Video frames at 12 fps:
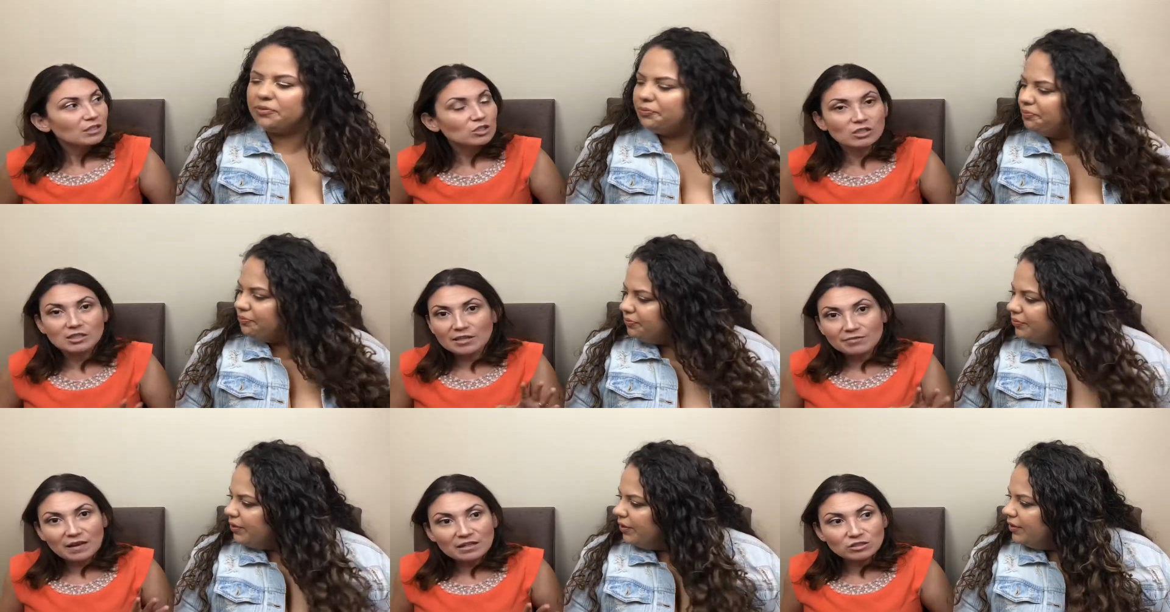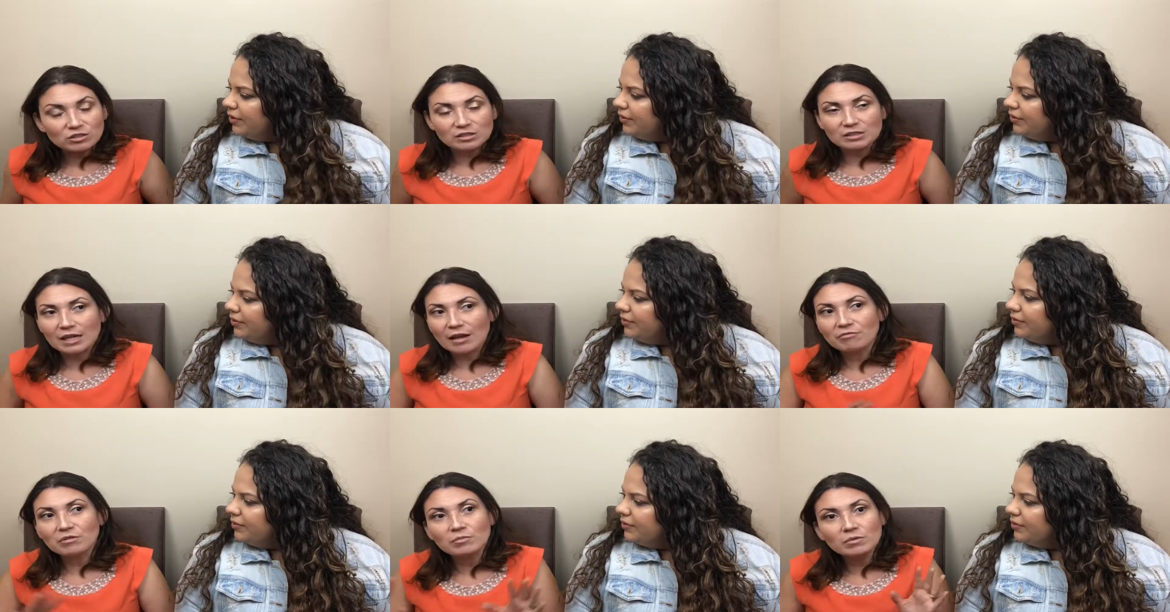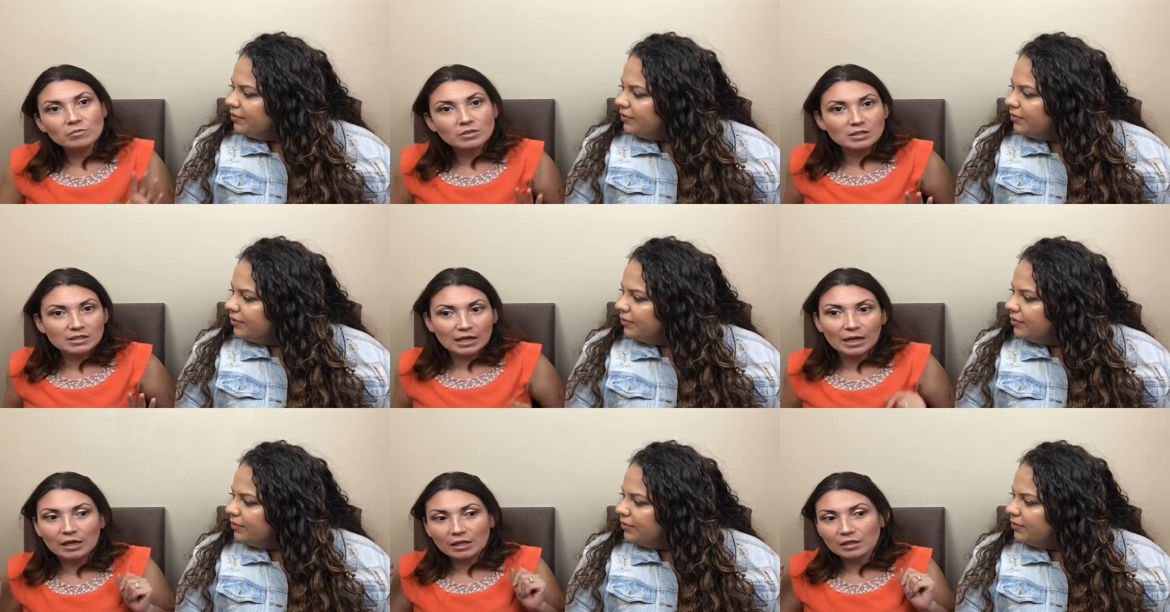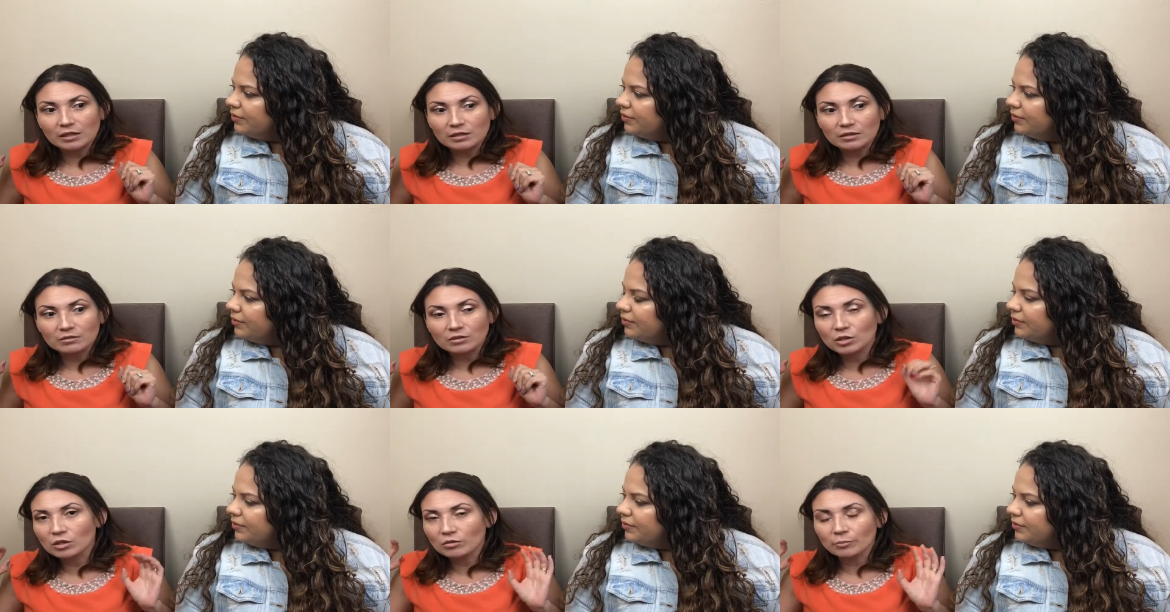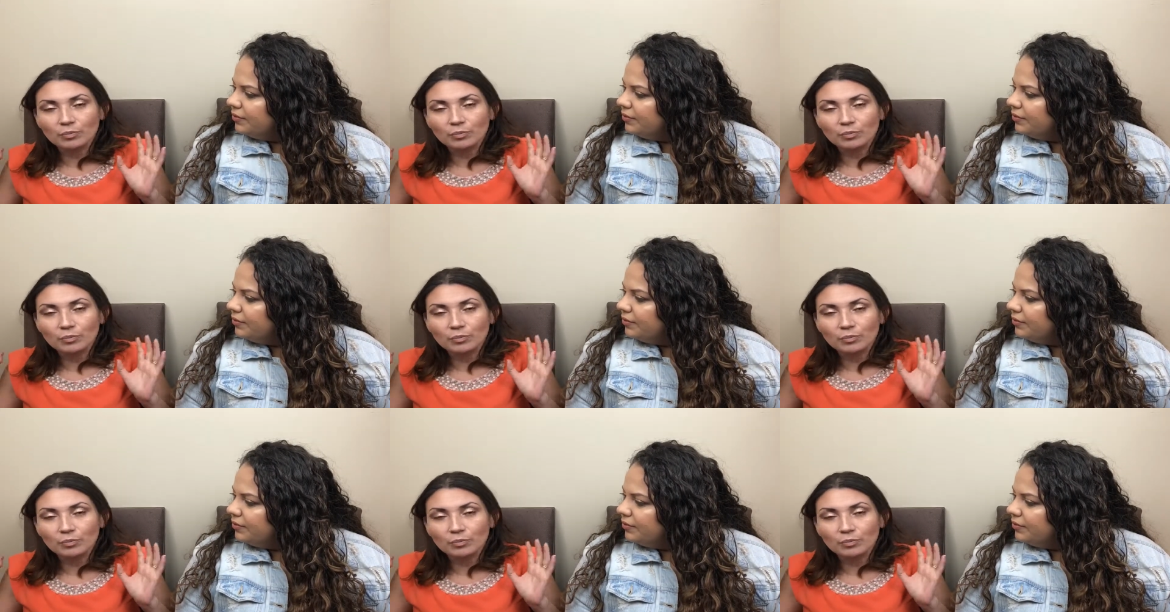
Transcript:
Speaker 1: Just like fashion, because everyone was like, you know,